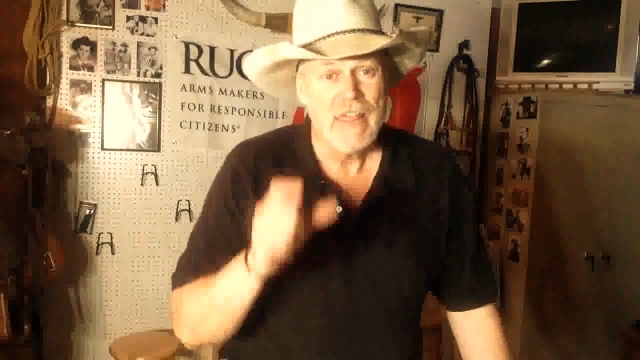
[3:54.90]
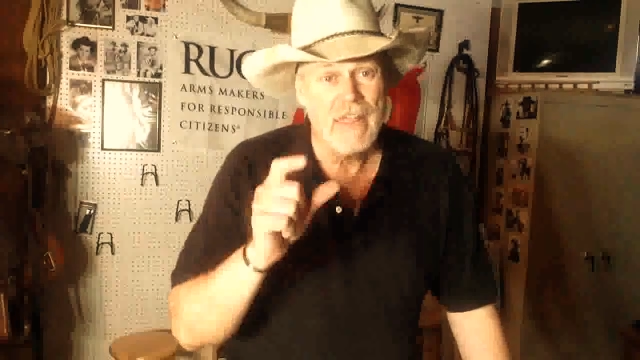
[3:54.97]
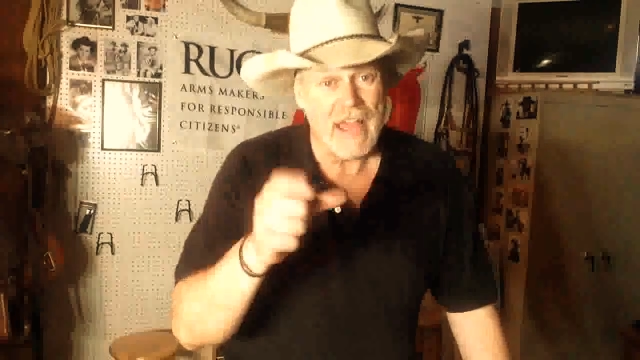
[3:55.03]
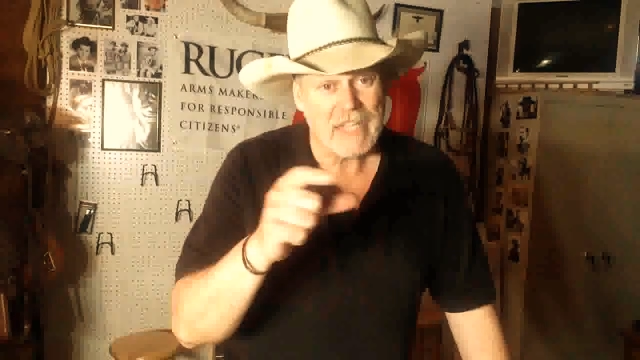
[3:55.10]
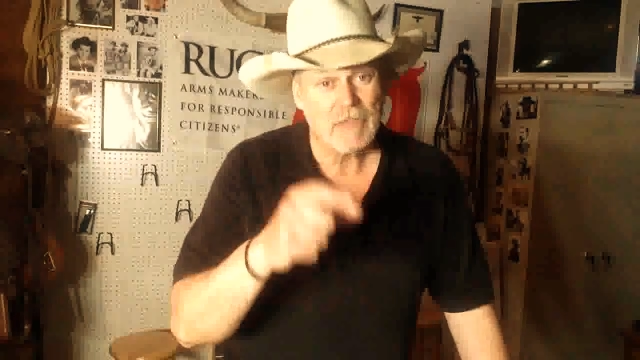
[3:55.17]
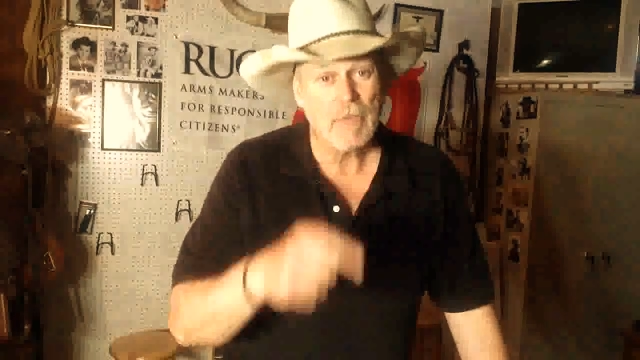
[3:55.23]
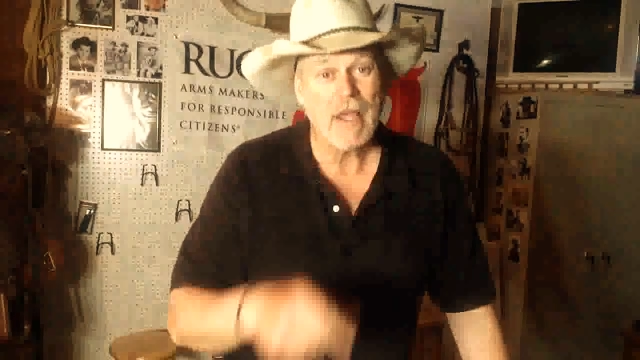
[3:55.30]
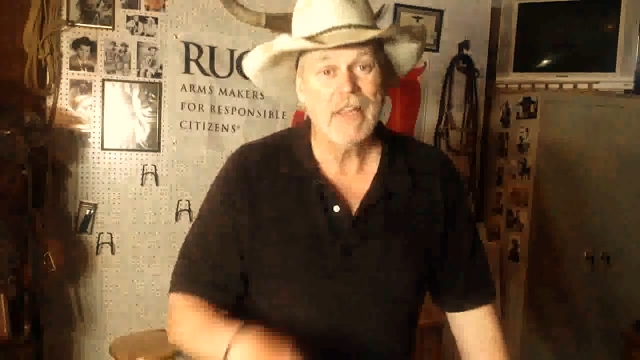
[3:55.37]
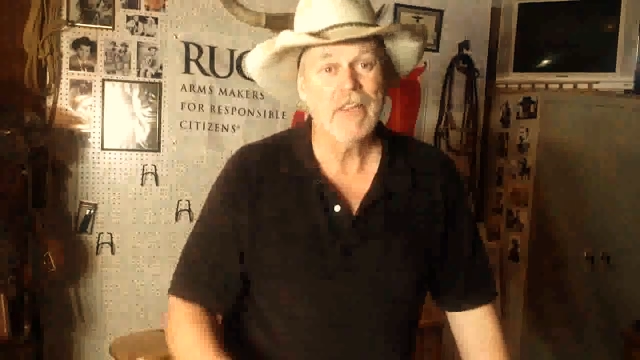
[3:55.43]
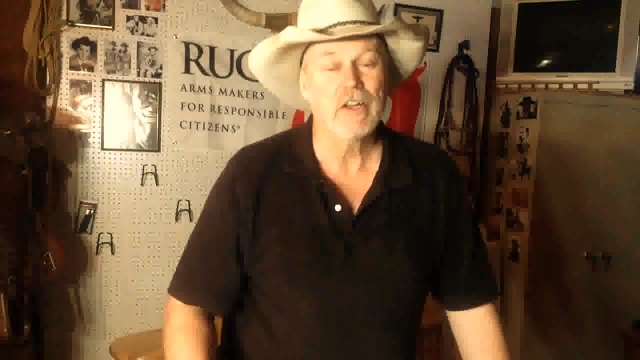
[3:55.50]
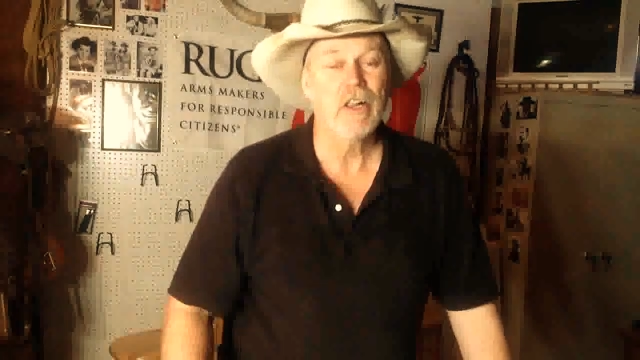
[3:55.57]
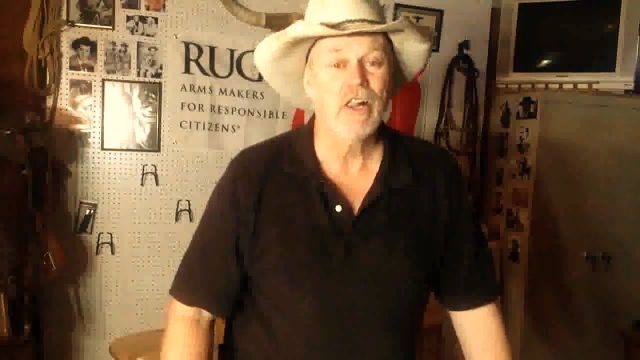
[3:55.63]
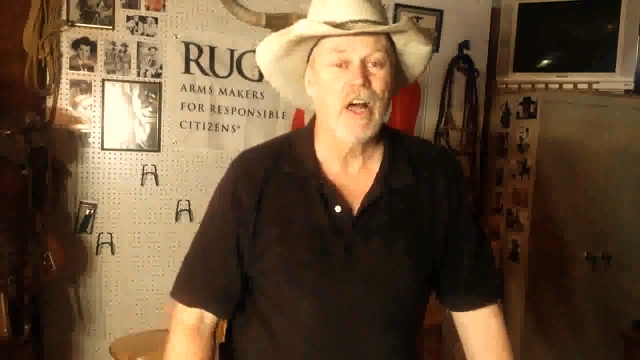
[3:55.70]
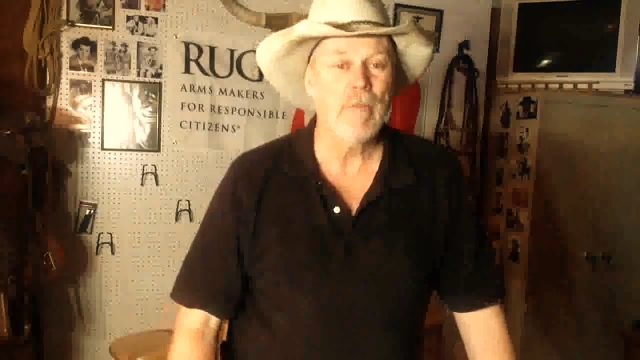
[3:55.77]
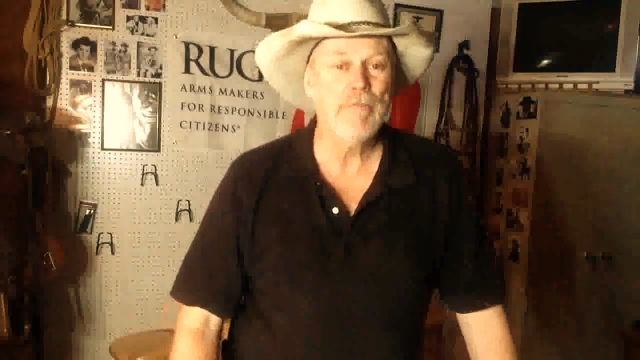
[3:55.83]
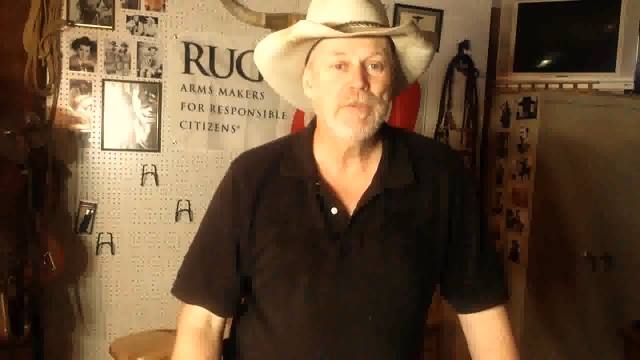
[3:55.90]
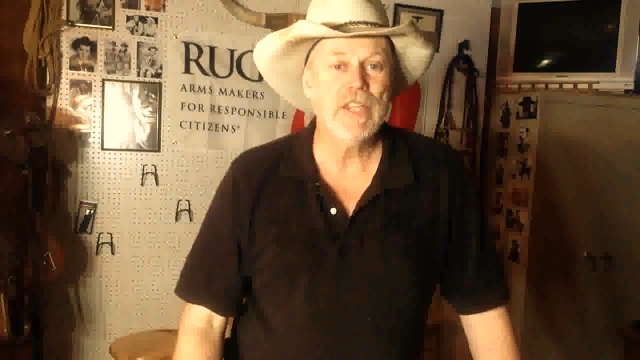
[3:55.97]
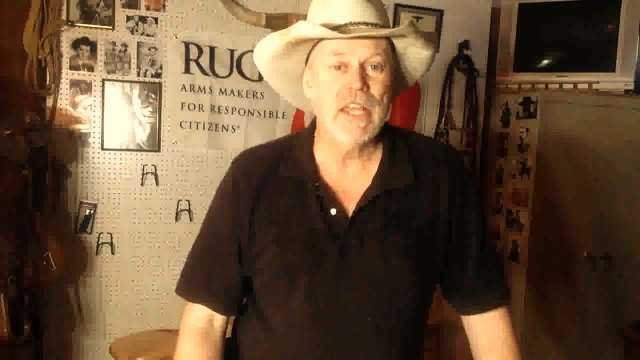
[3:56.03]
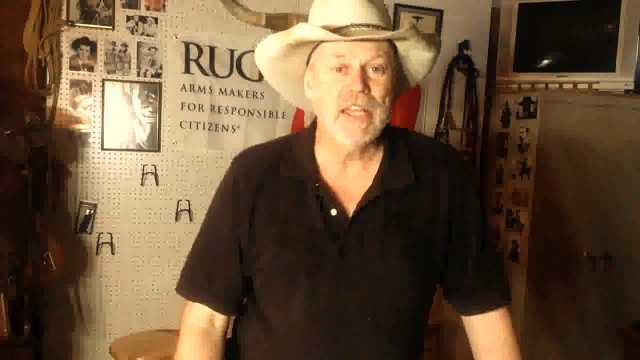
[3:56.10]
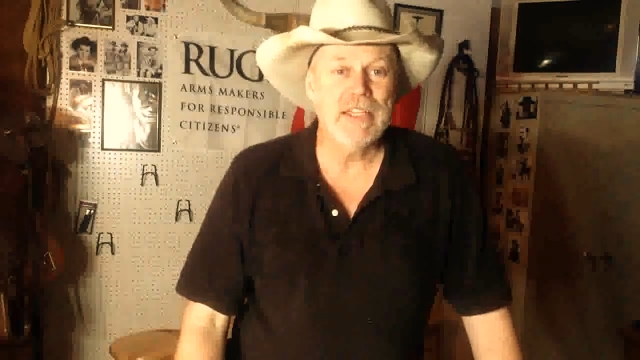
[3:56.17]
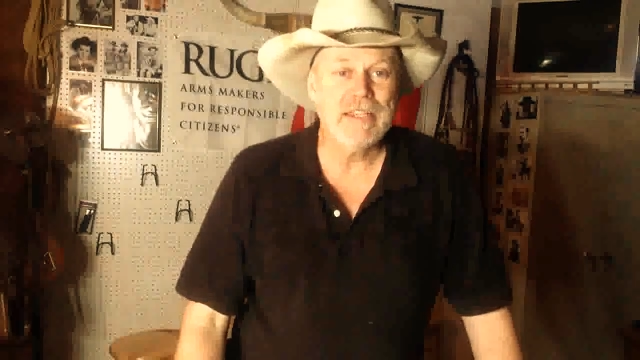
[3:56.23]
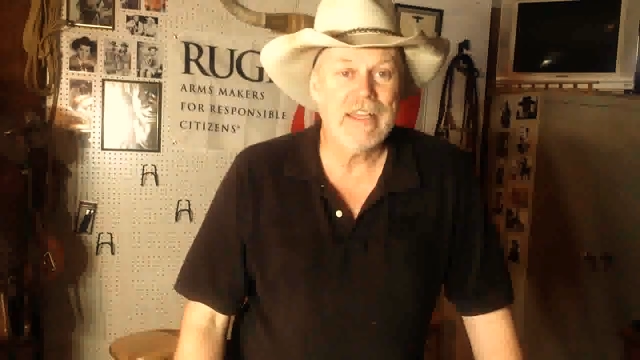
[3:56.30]
that's my little
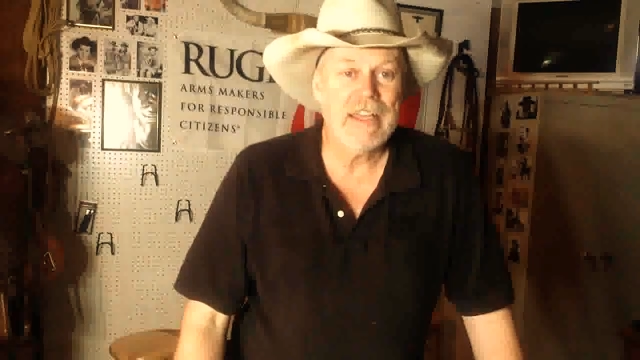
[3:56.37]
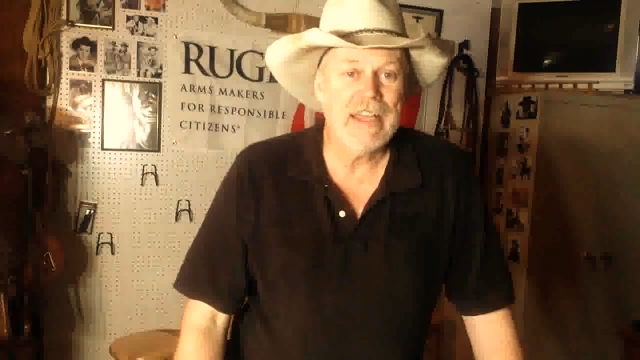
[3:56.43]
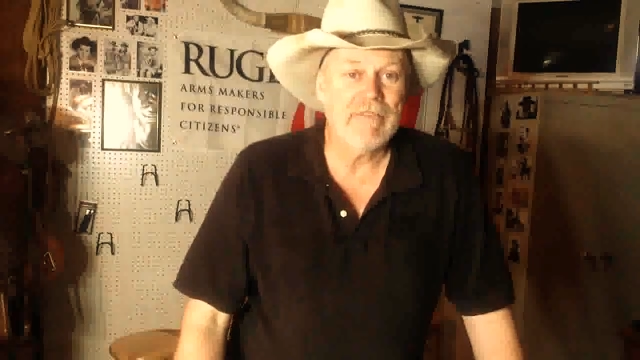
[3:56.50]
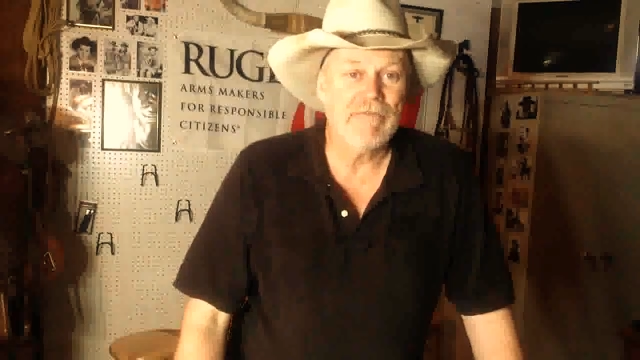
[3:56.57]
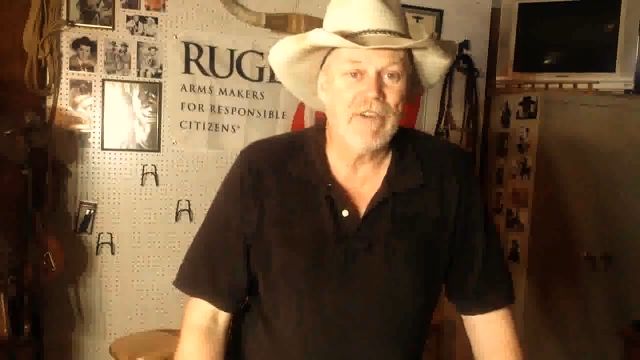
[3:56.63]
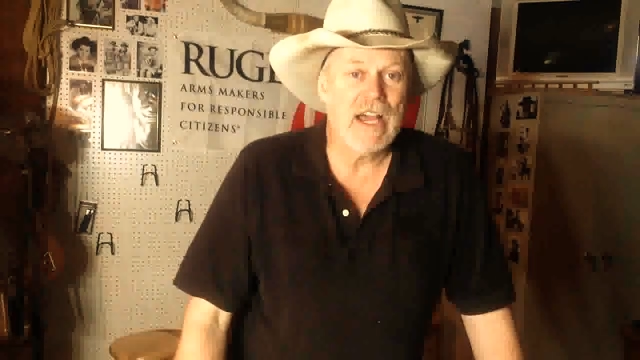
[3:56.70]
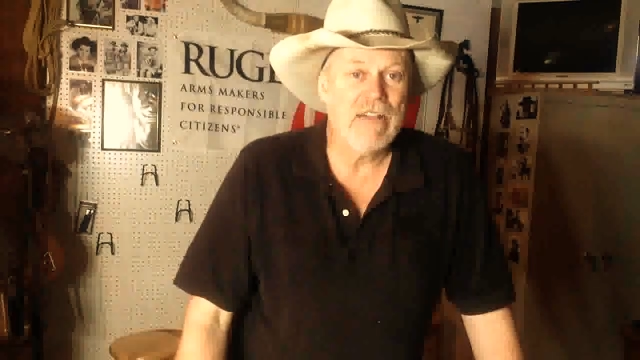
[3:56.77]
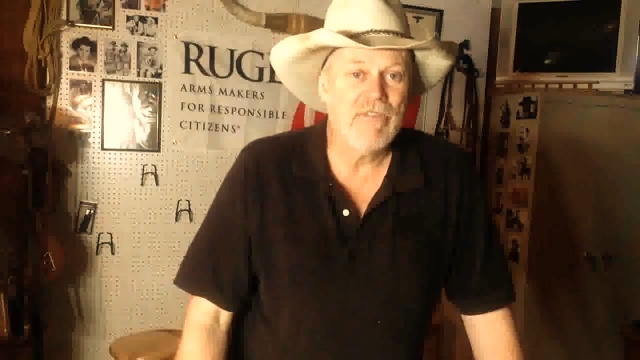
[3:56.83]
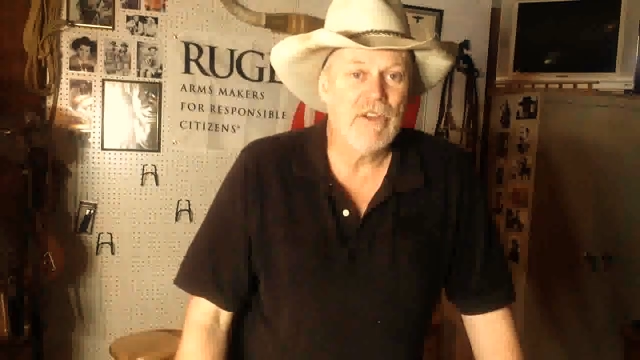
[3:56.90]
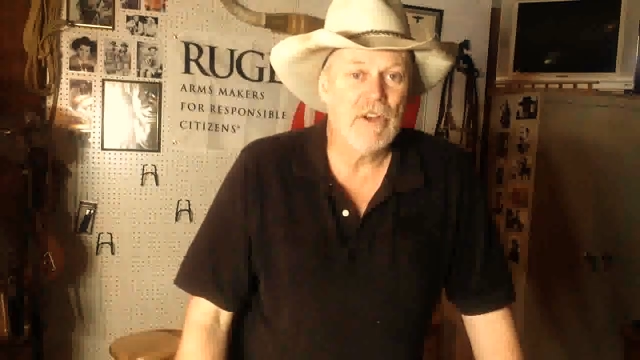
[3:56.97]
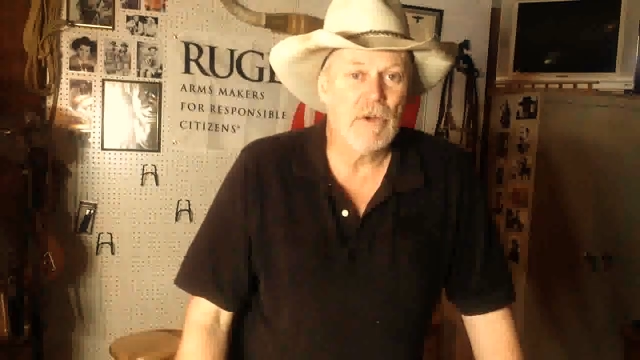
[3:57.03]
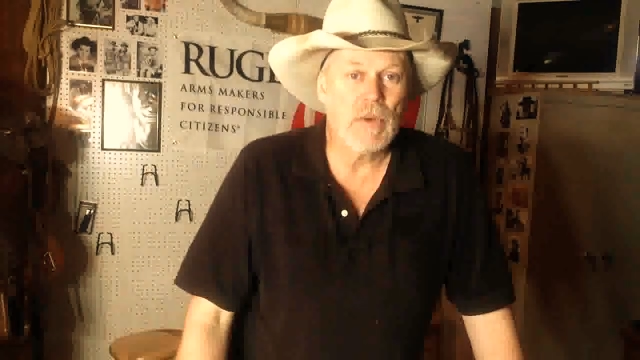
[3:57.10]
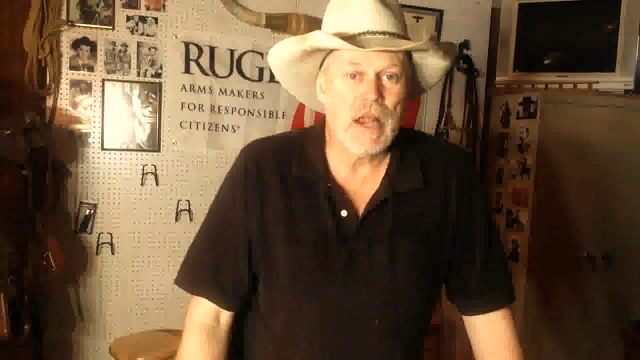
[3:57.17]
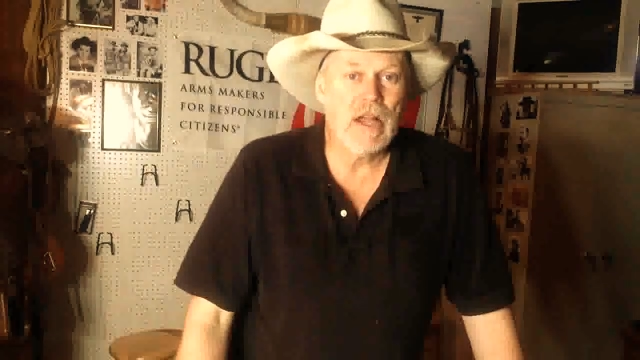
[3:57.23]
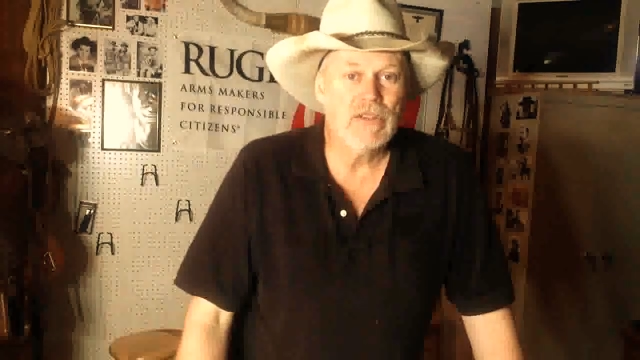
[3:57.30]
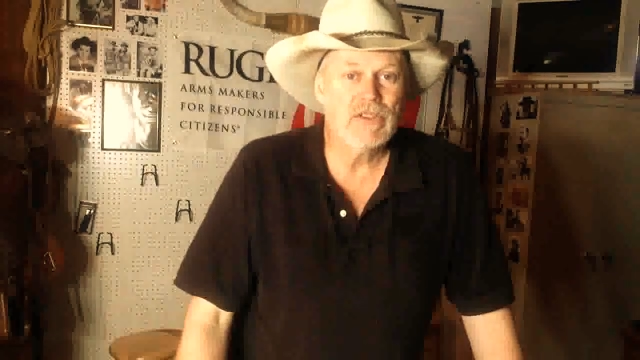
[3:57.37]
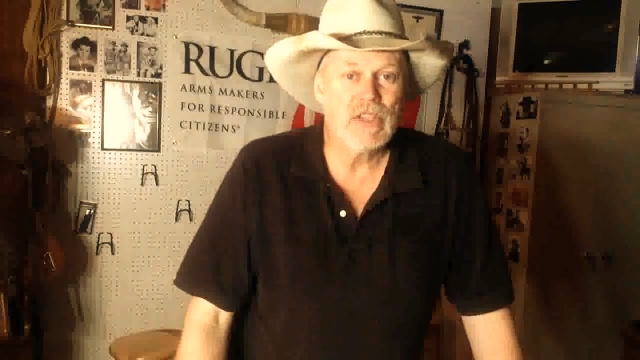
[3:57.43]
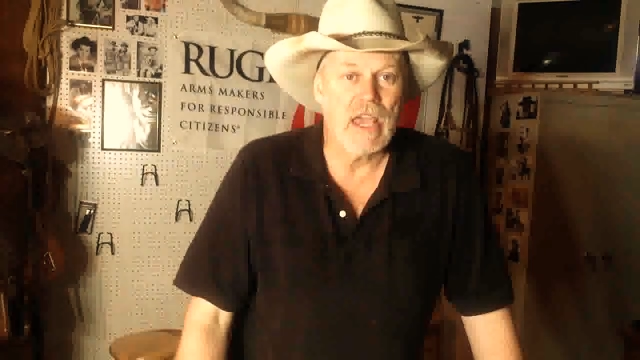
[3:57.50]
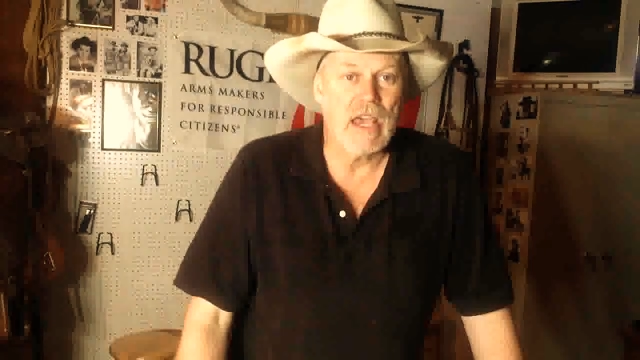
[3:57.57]
update at 500 rounds,